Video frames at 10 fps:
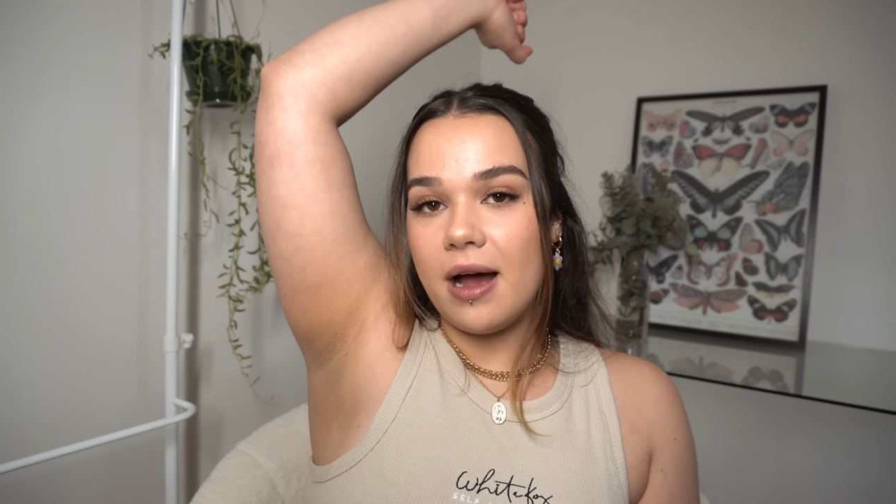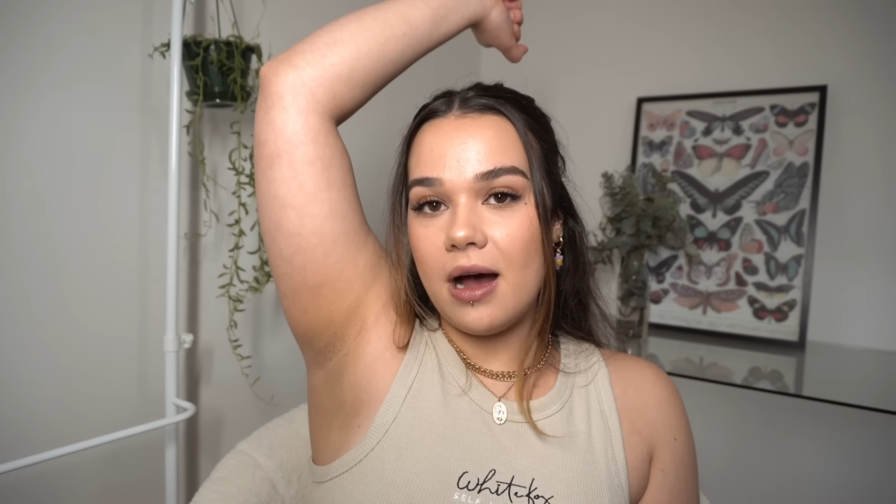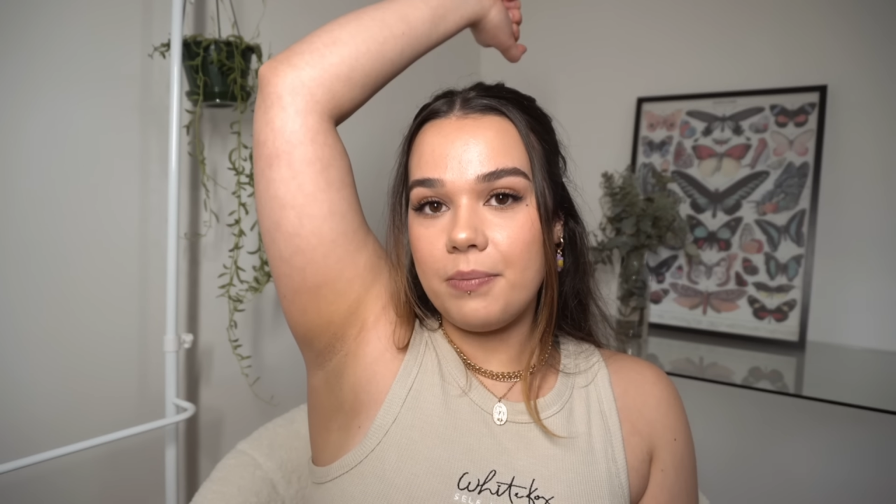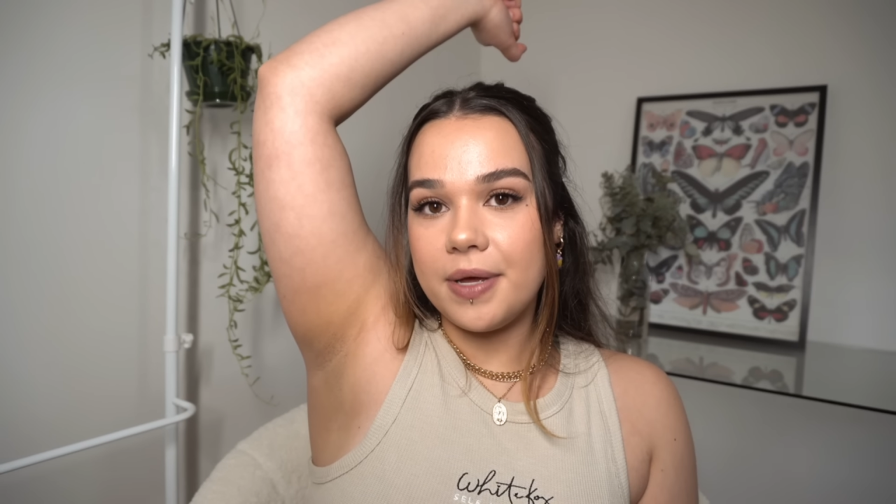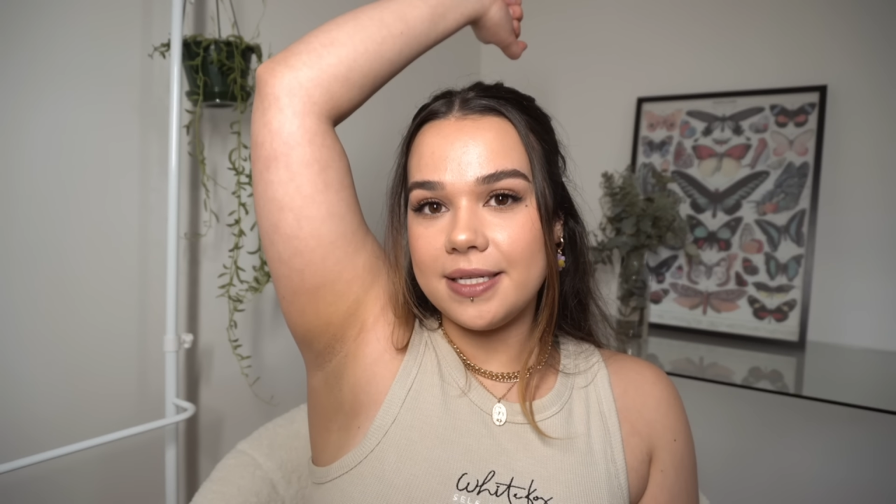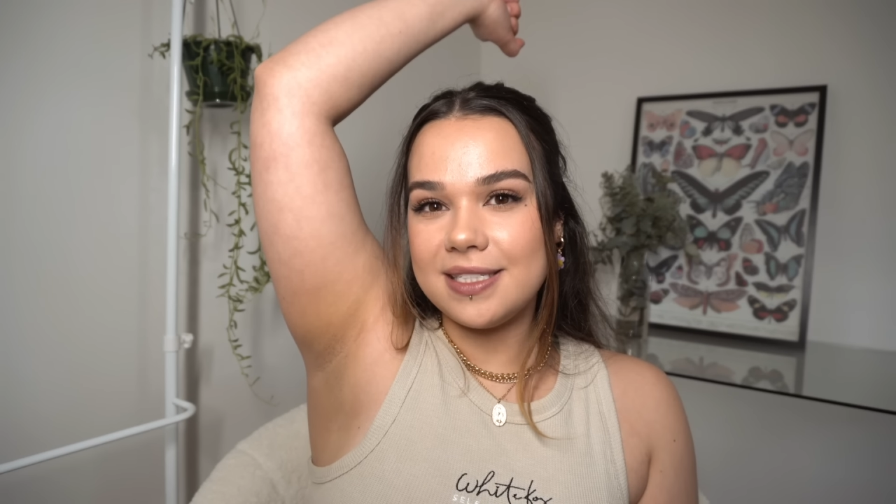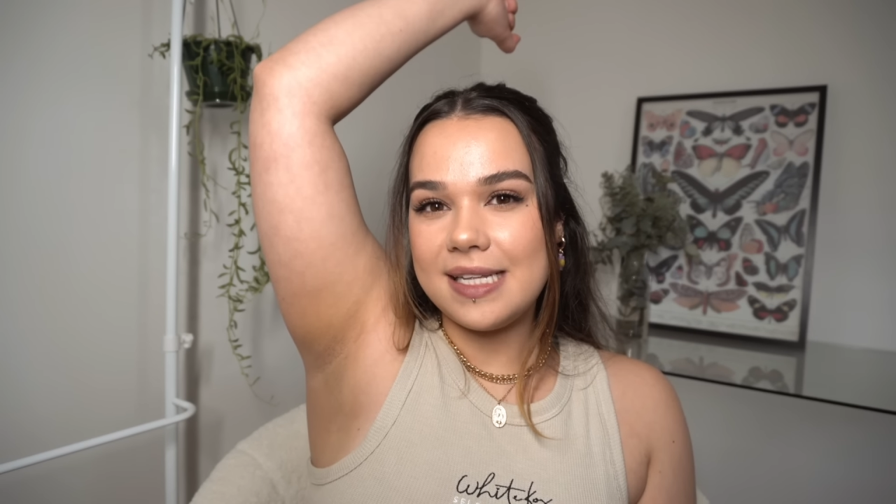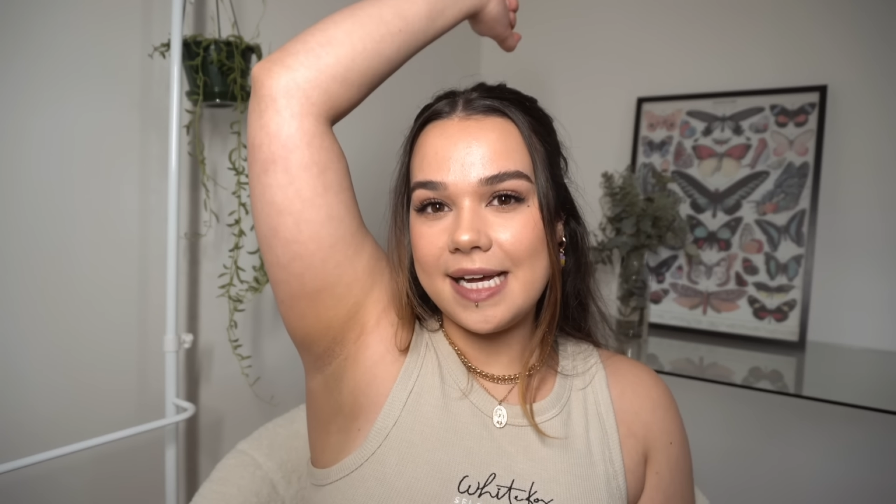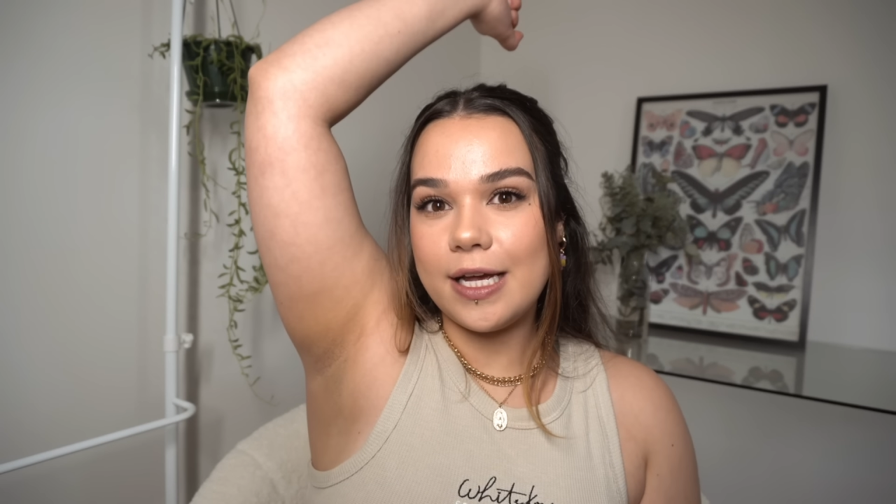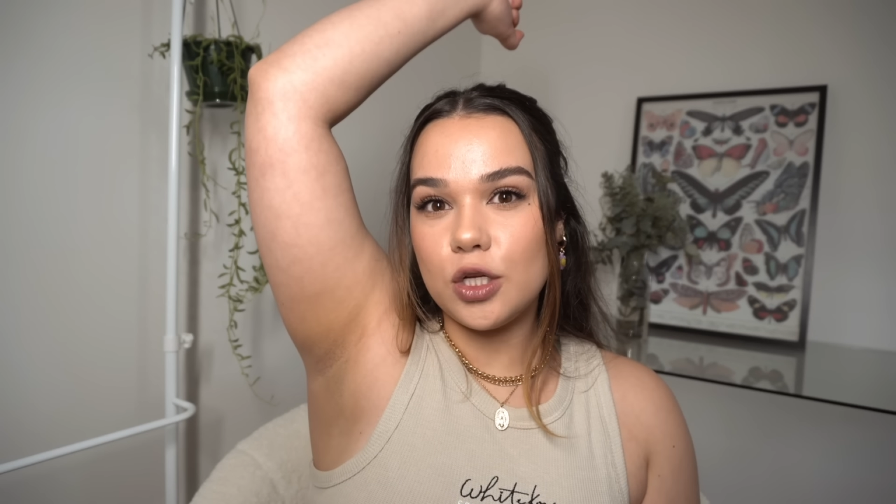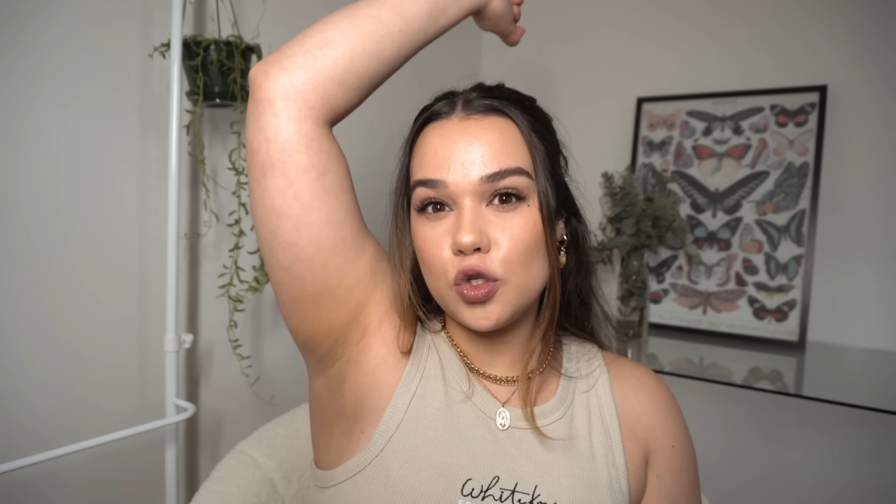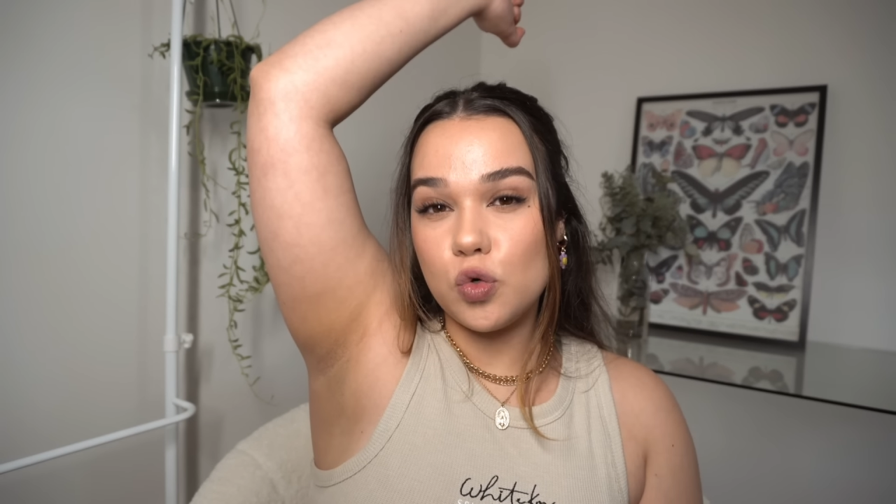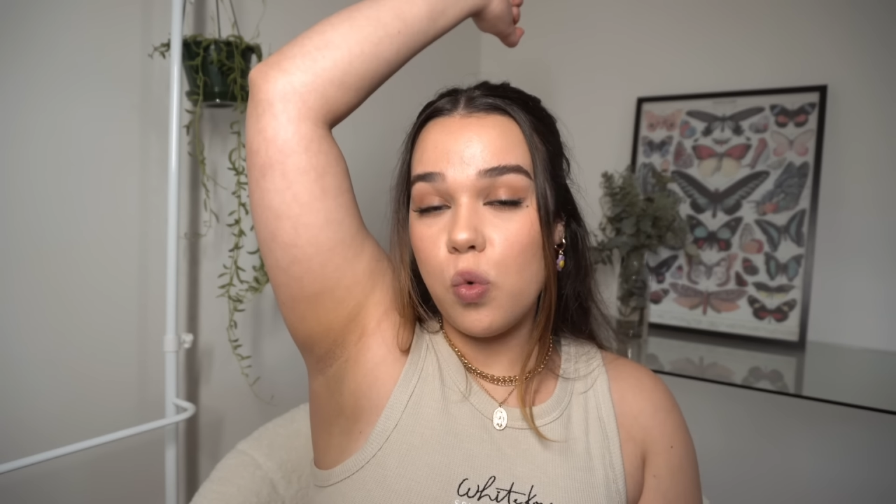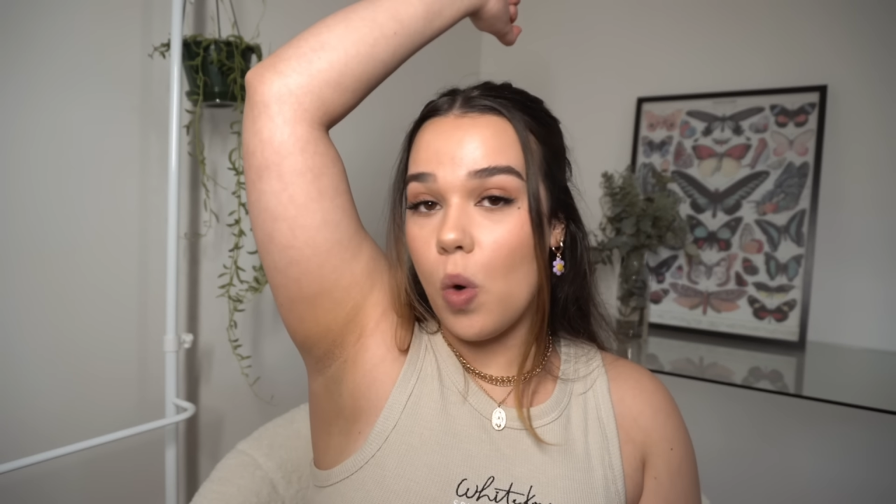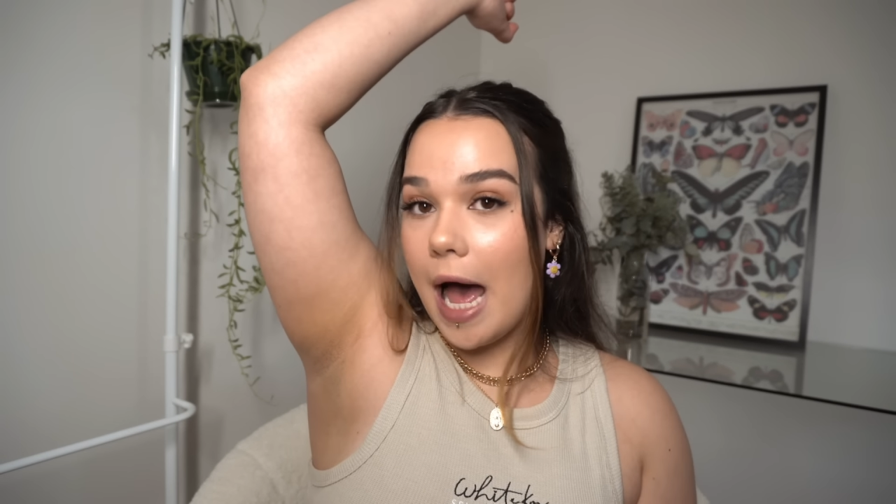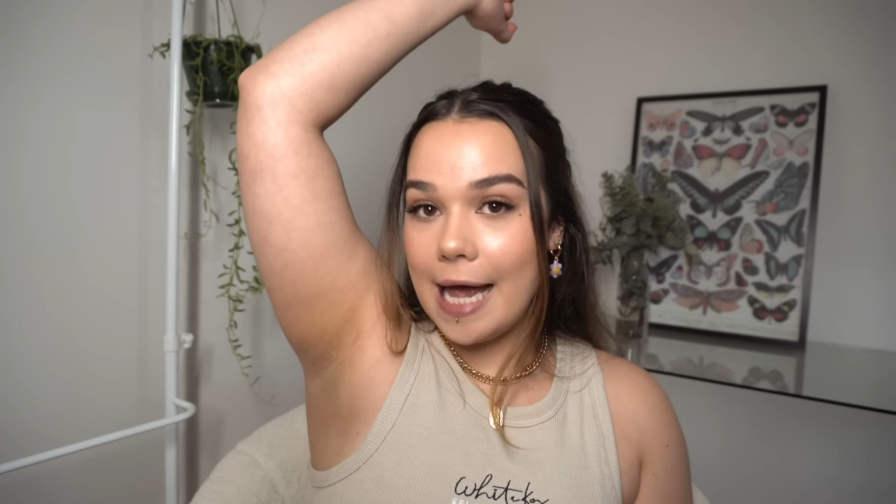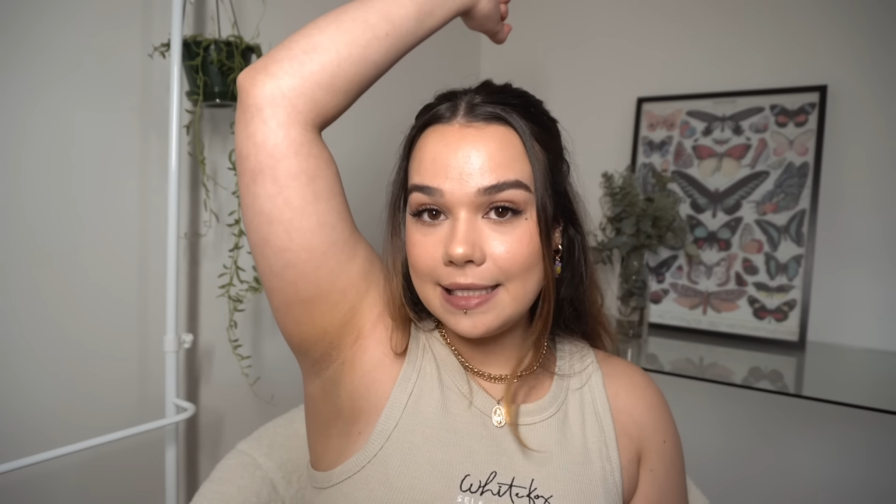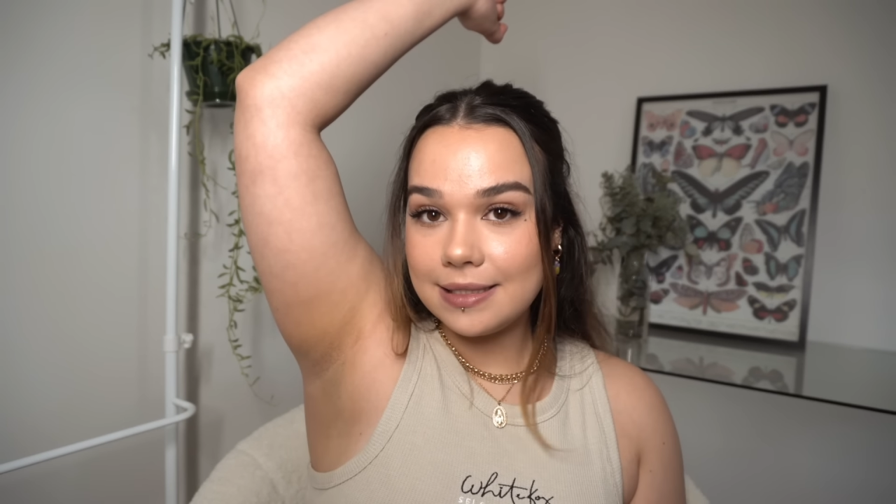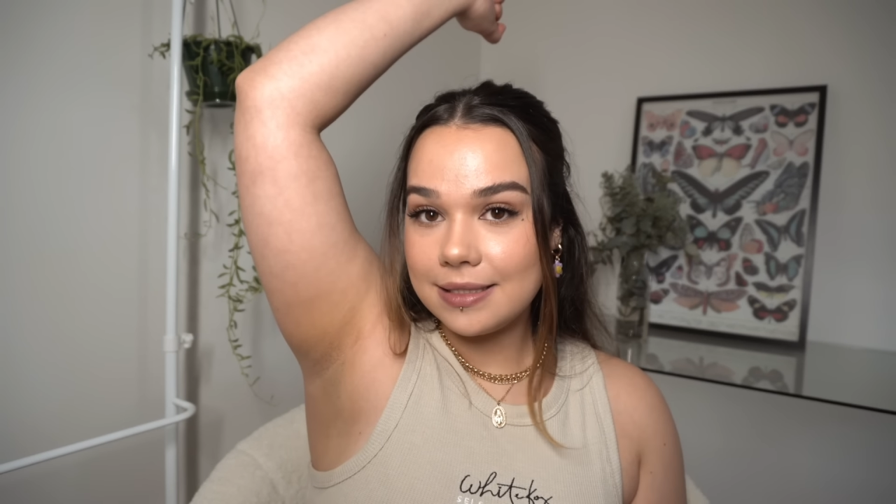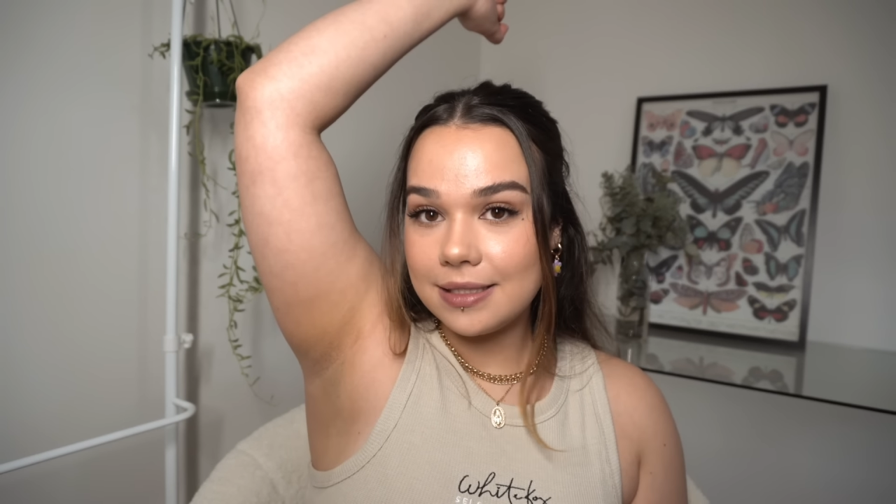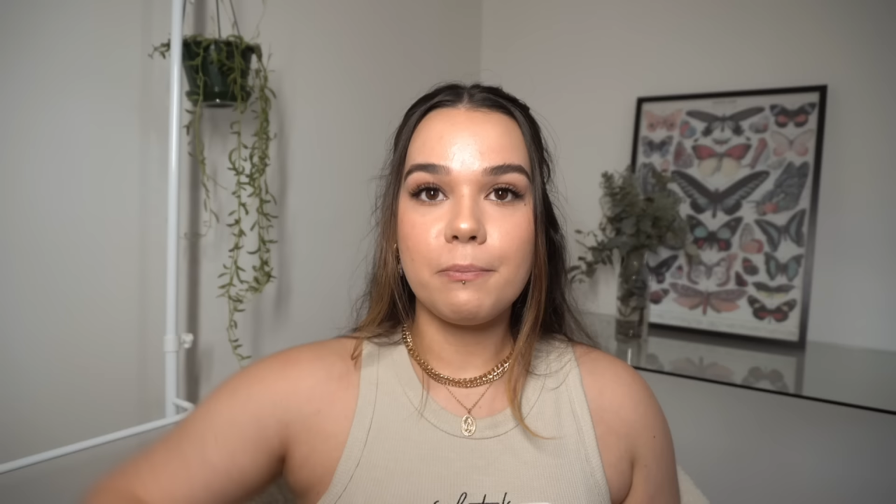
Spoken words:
armpits like twice,